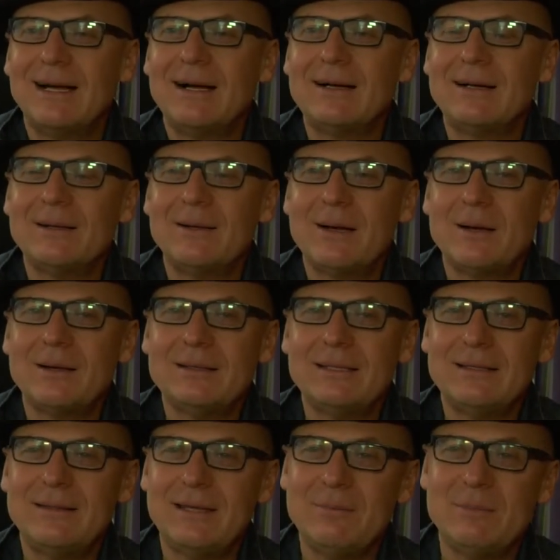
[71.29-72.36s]
Uh,
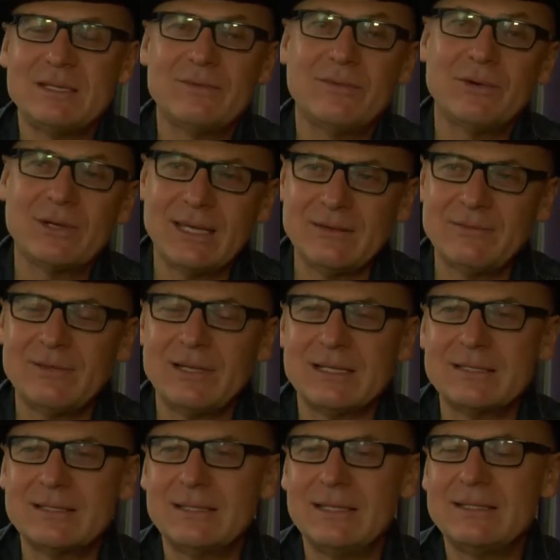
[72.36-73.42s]
the theme is forgiveness.